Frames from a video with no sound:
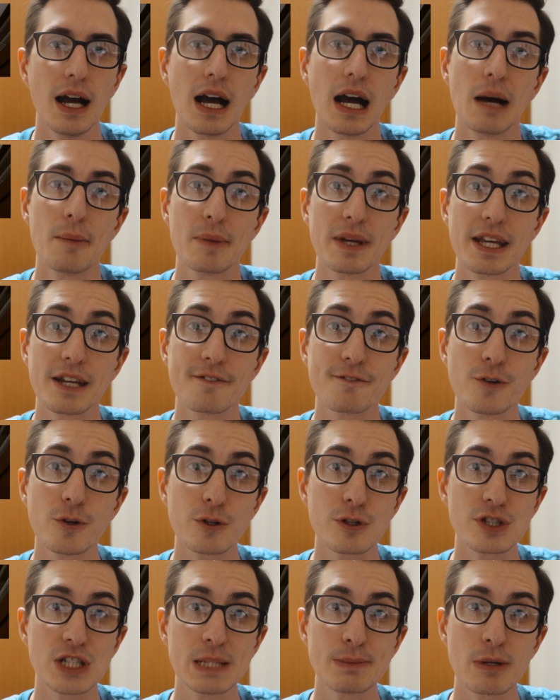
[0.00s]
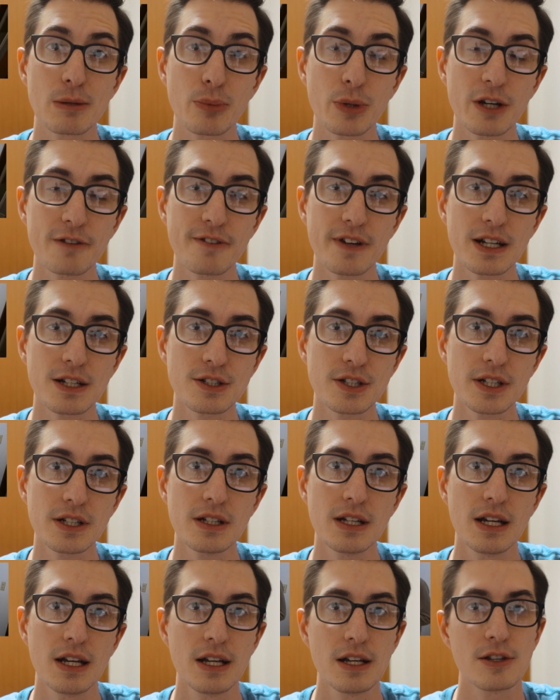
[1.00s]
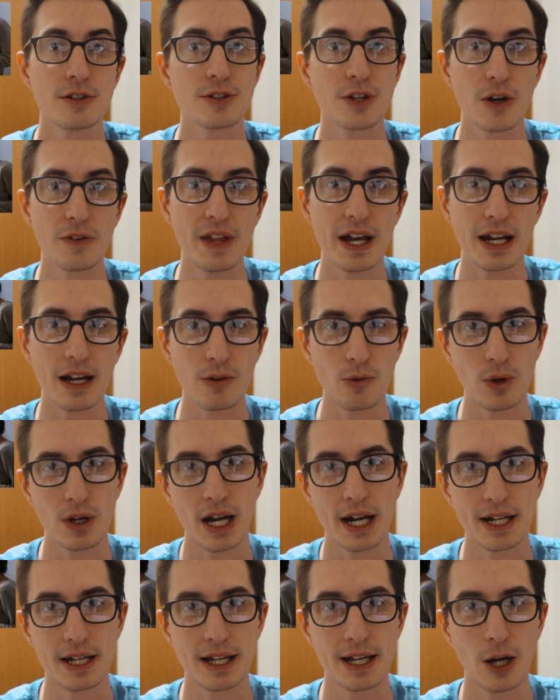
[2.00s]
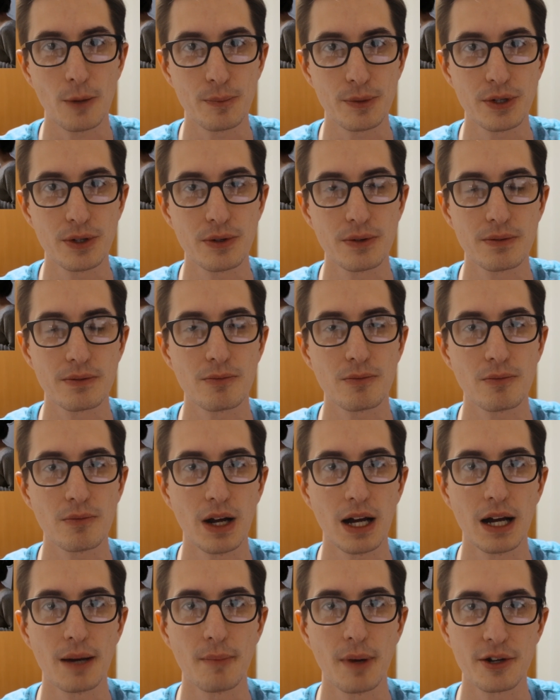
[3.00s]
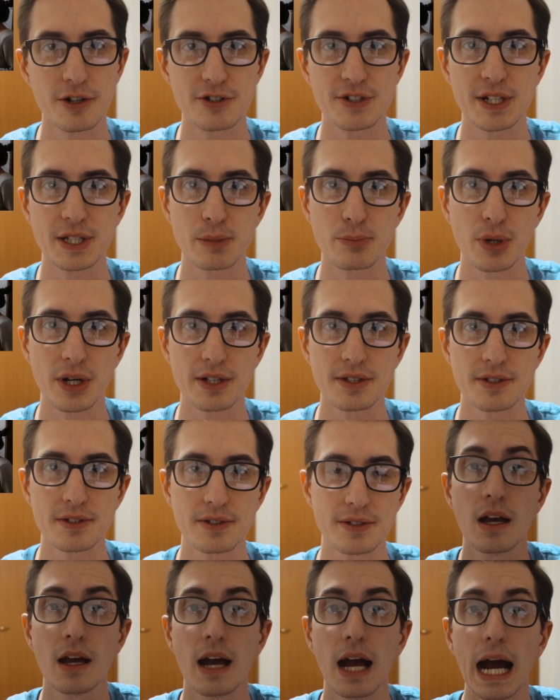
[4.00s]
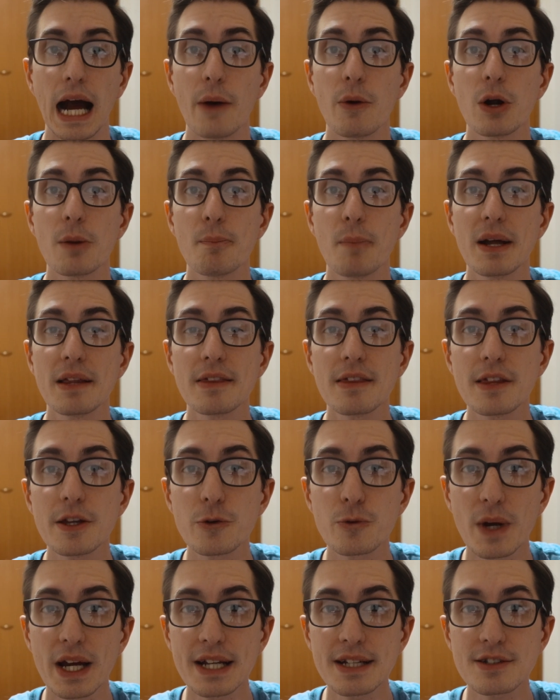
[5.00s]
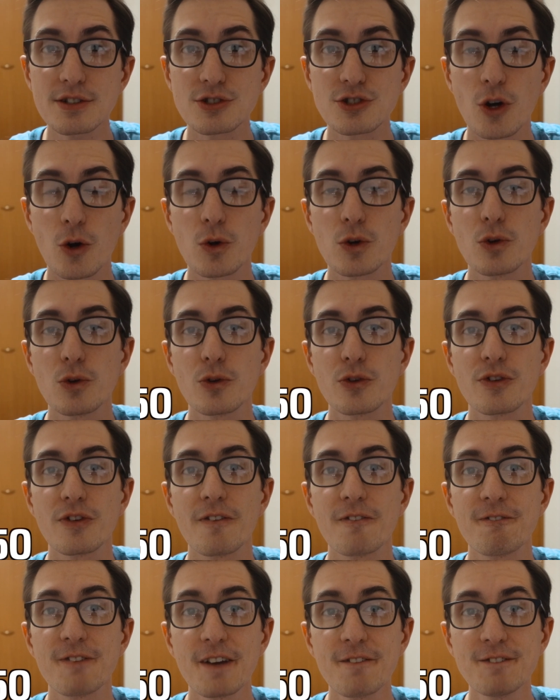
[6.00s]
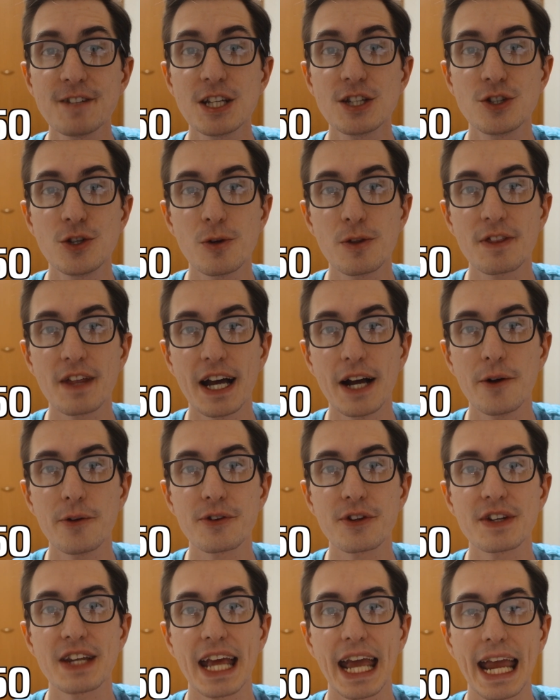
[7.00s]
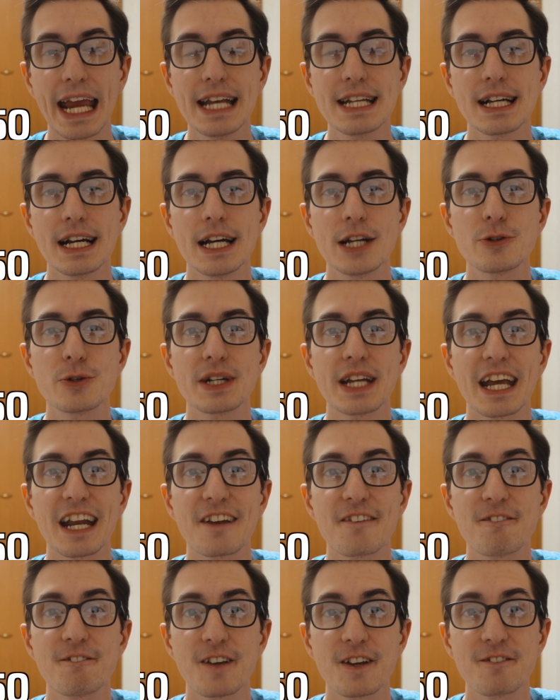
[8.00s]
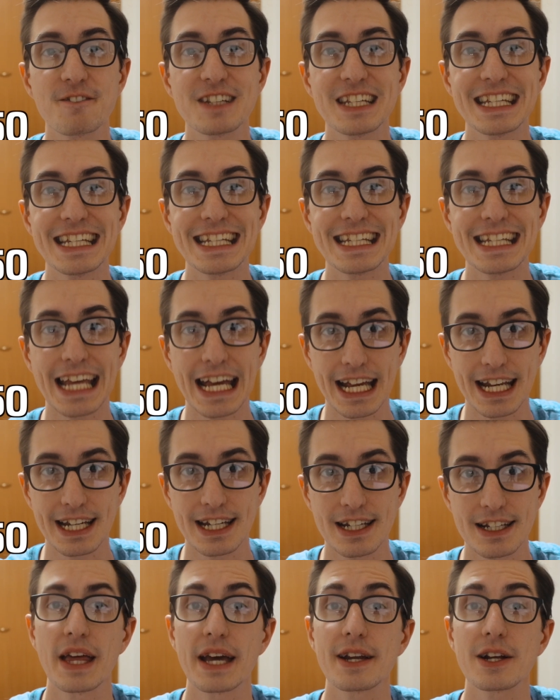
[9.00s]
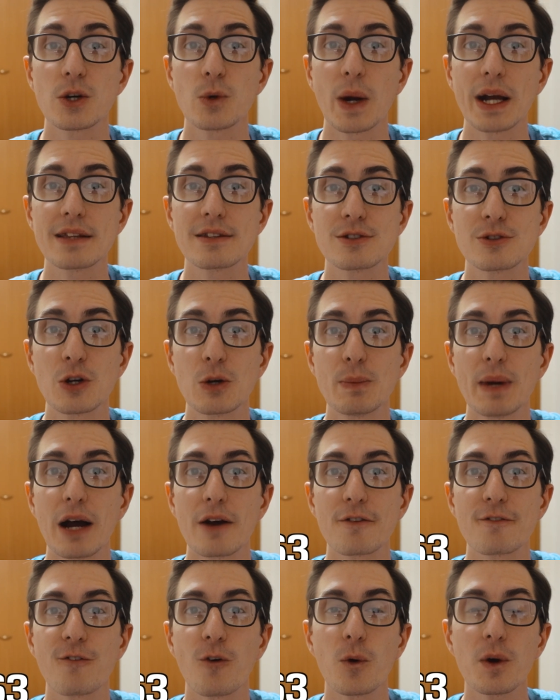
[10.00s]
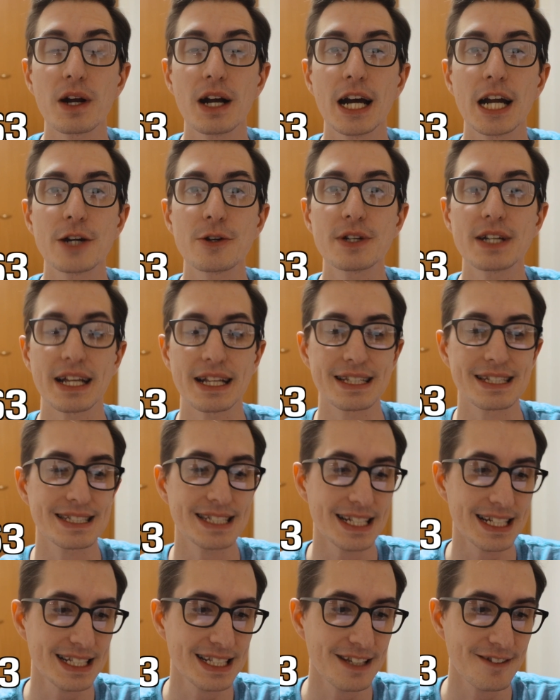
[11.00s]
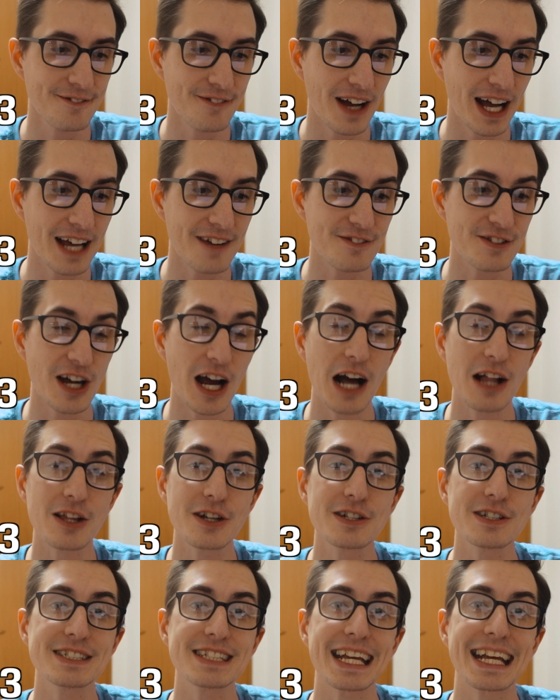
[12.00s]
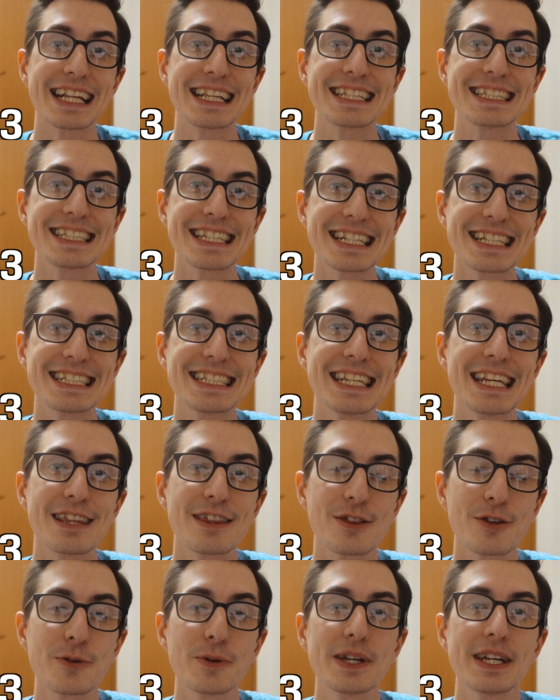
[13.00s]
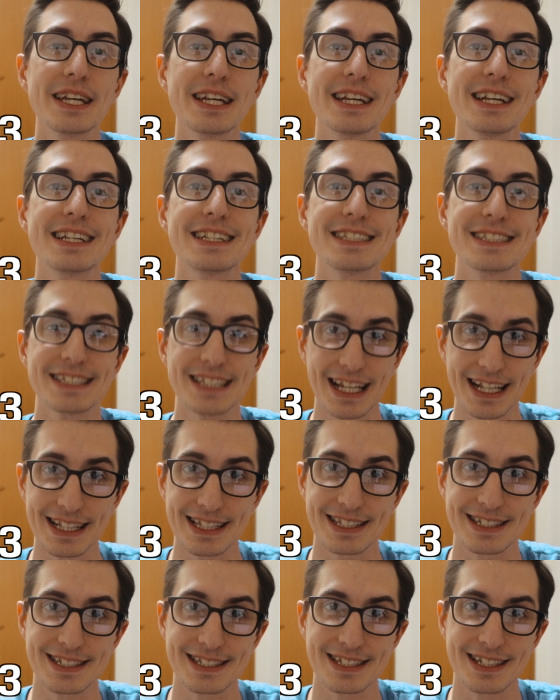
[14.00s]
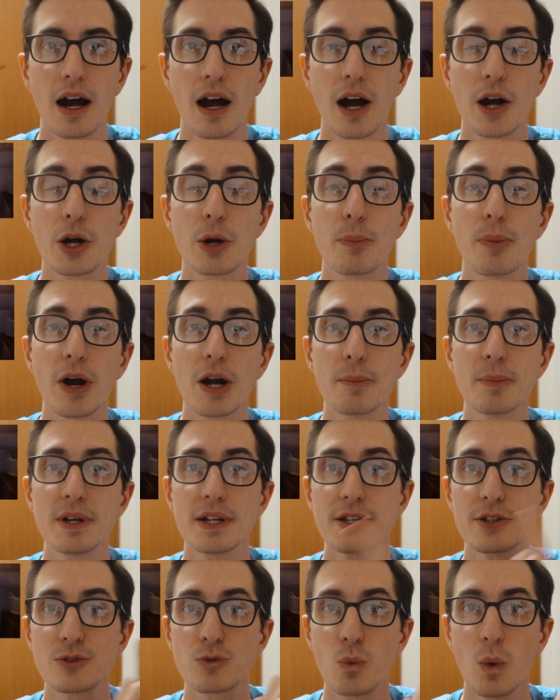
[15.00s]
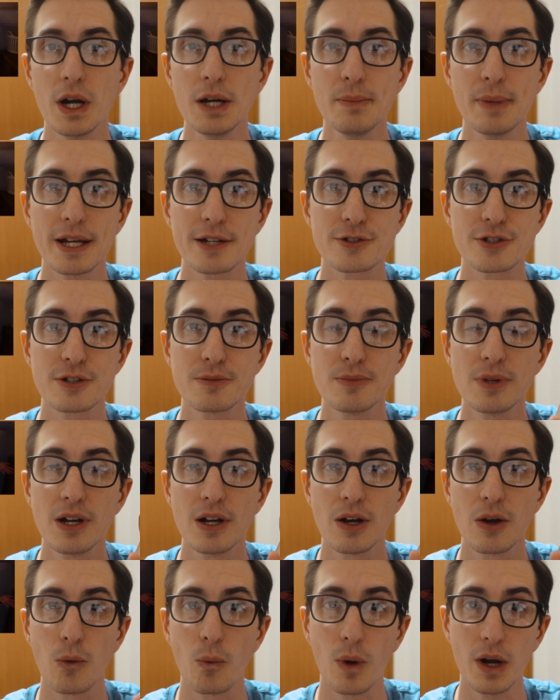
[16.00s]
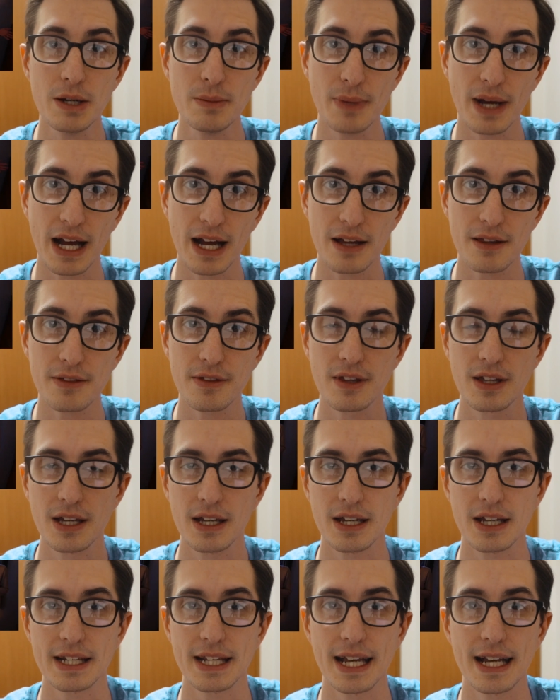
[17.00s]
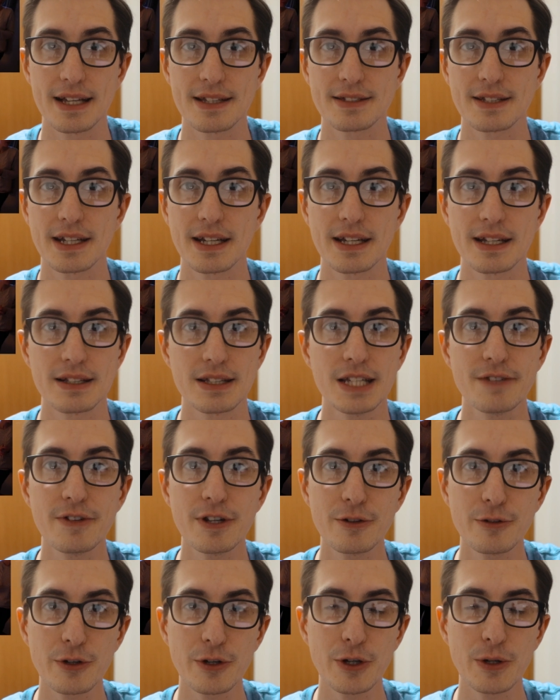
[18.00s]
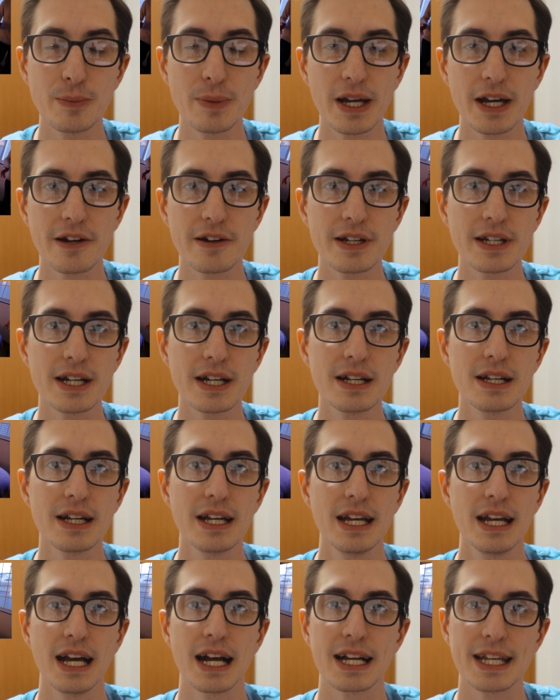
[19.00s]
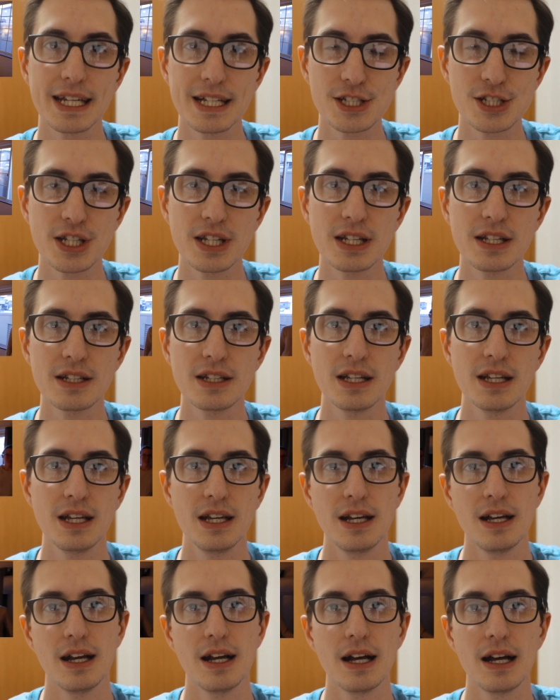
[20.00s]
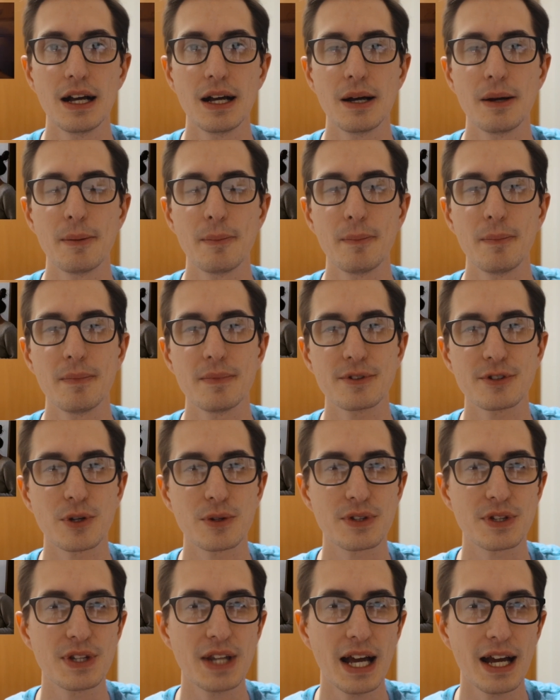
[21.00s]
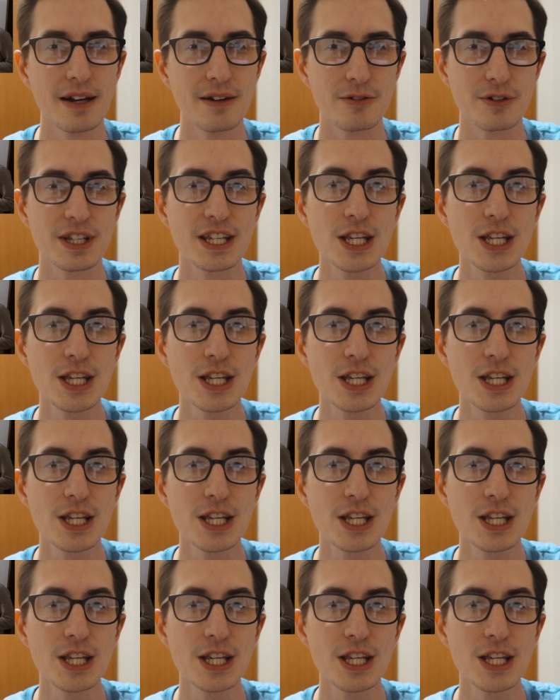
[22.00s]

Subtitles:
in Fukushima Prefecture, so that will kind of help you understand the prices. Our monthly rent totals 52,850 yen. That equates to about $465.63. Our apartment is 1 bedroom, 1 bath. It has a living room area, a kitchen, so it's not